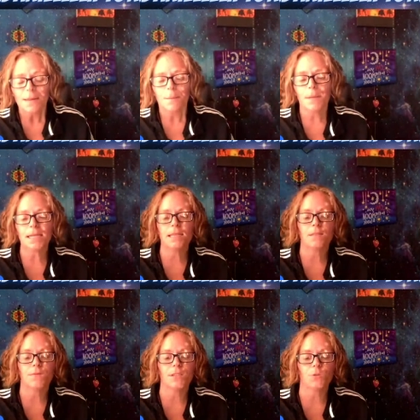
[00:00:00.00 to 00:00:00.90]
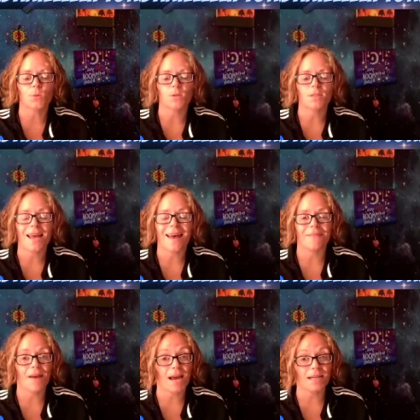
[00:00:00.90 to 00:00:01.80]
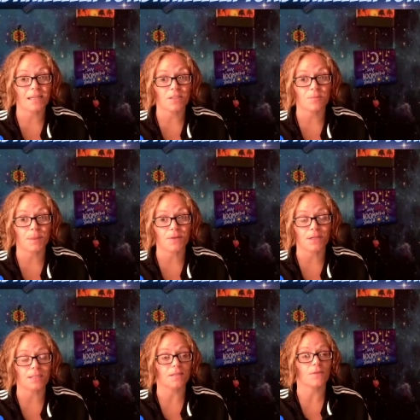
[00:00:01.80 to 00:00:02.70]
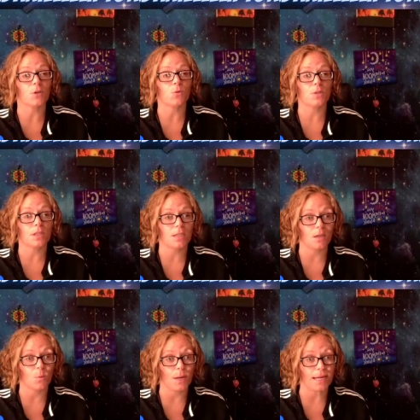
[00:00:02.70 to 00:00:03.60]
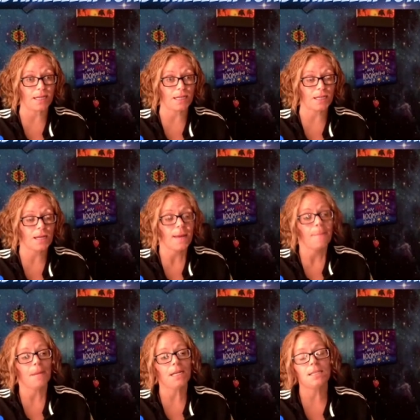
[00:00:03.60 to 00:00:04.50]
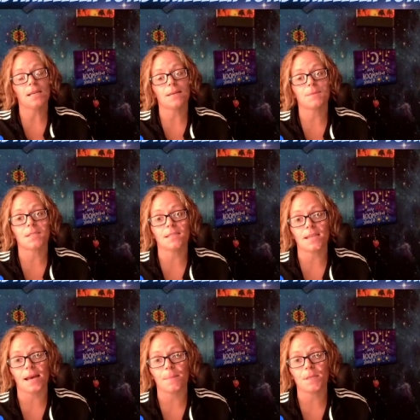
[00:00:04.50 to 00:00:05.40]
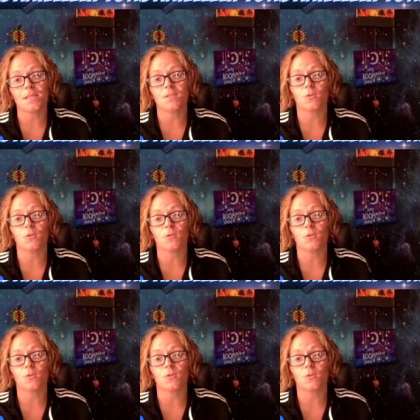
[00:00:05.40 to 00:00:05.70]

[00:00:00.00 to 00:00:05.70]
many individuals have had an experience of a Kundalini awakening. Many times this happens